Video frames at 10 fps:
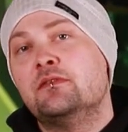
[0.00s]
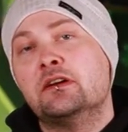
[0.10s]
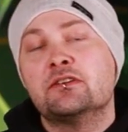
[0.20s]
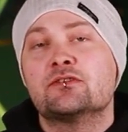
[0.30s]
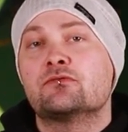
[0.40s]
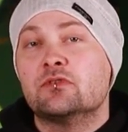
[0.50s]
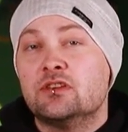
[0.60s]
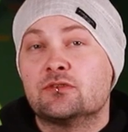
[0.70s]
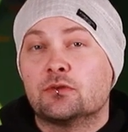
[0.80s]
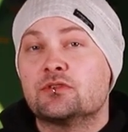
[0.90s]
various
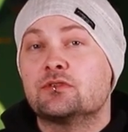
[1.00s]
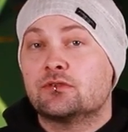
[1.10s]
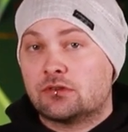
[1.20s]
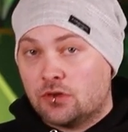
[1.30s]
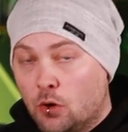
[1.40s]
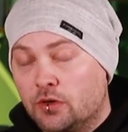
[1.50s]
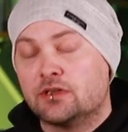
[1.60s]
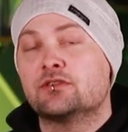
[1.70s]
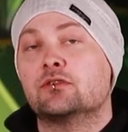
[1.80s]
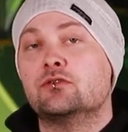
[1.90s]
resources or
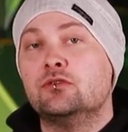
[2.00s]
tokens are